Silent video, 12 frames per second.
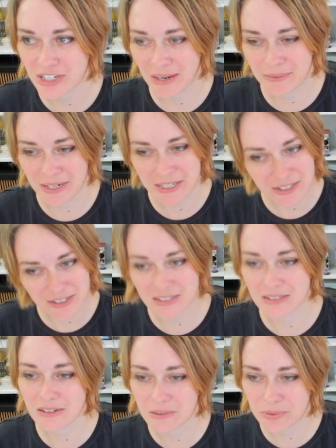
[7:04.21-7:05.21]
I mean, it doesn't
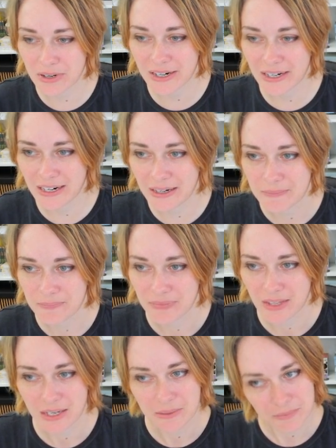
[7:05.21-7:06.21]
look pretty,
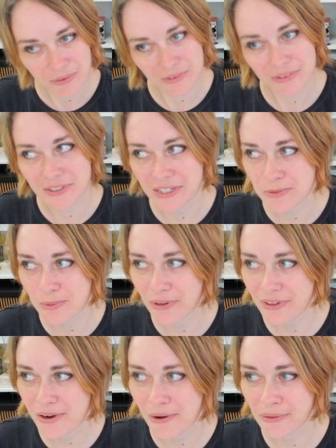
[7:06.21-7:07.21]
but these were
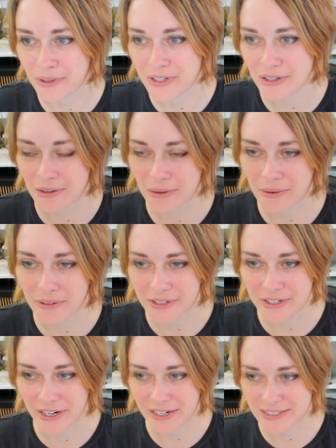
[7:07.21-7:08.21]
the early
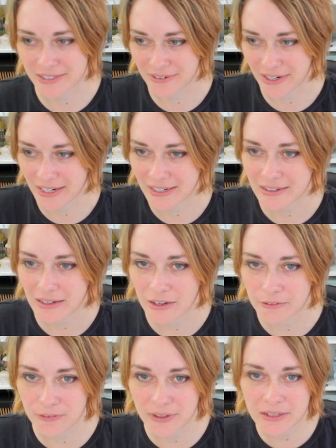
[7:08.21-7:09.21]
days, okay? I
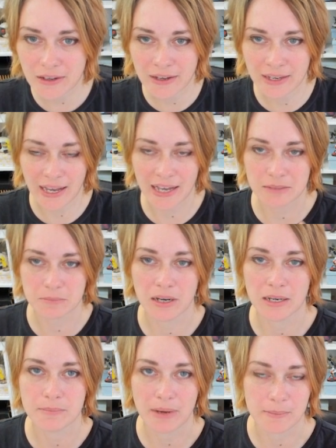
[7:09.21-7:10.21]
think I had my
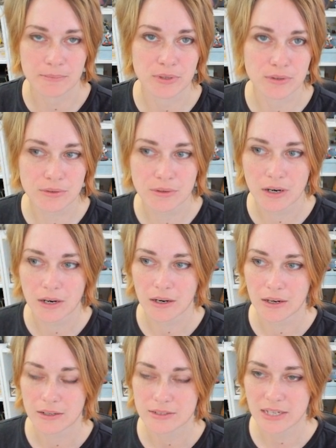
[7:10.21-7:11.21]
bamboo
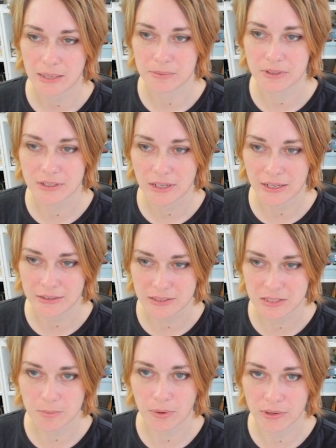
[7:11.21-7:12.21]
tablet at this
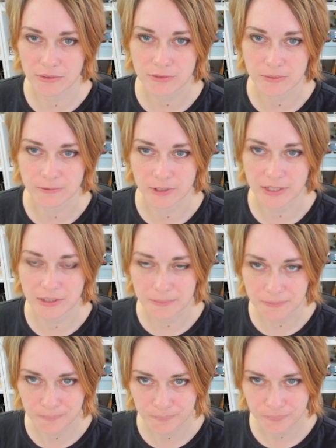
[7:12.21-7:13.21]
point from Wacom.